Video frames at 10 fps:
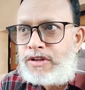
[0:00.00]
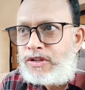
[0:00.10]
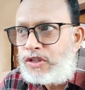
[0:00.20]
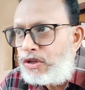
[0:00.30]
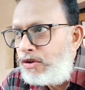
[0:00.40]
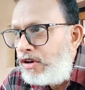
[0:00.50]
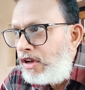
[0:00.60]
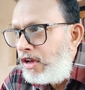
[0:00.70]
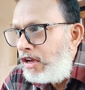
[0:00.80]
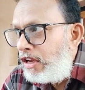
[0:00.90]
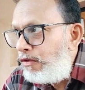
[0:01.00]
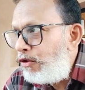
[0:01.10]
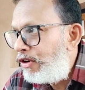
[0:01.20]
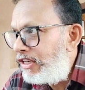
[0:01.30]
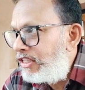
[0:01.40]
So if you
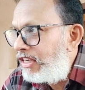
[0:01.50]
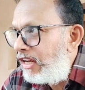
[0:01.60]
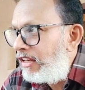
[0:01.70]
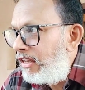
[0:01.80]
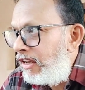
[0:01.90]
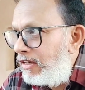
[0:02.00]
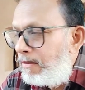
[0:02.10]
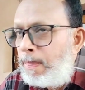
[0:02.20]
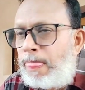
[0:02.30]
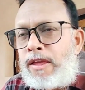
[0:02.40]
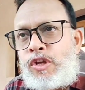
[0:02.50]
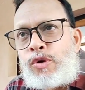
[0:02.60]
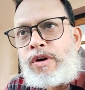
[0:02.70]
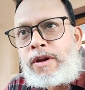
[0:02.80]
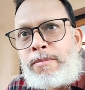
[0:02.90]
understand that you
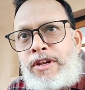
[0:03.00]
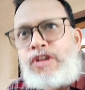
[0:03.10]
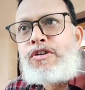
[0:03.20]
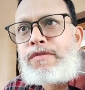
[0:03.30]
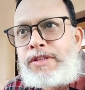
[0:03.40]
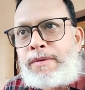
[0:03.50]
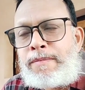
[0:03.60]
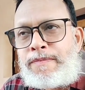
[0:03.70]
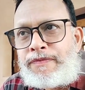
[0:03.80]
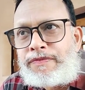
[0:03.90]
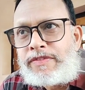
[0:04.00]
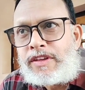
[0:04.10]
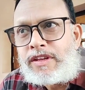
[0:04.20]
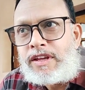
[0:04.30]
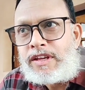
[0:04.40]
are many of them,
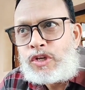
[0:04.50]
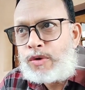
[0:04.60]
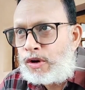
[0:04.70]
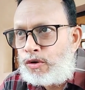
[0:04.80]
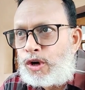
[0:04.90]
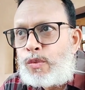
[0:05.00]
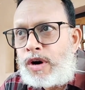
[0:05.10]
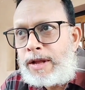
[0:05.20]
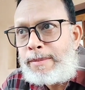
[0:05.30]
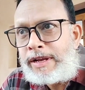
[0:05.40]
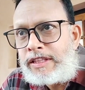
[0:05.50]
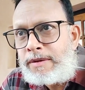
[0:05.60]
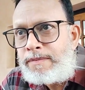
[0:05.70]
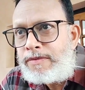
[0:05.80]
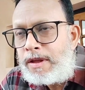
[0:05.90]
you are not one among
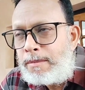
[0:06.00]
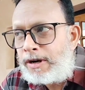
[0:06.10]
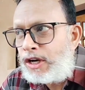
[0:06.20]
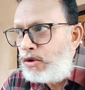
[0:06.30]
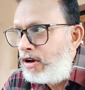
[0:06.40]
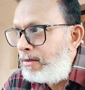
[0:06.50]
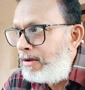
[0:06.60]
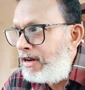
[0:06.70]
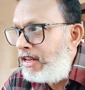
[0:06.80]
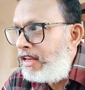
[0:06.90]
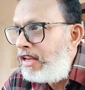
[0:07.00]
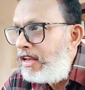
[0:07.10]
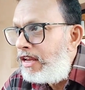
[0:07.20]
them, but you are many,